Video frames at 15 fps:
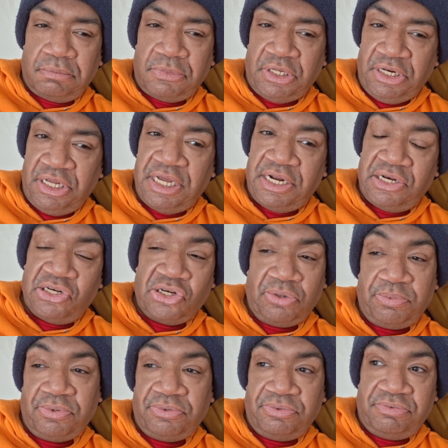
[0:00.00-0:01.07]
And he had
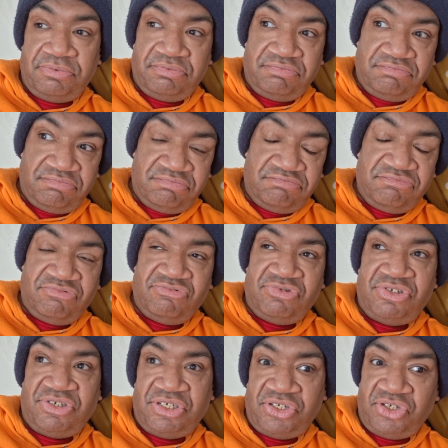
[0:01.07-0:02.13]
double
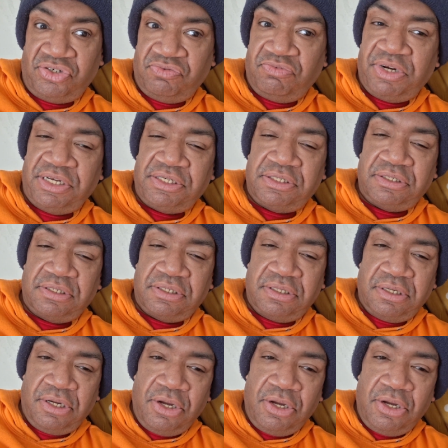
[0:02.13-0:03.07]
situations.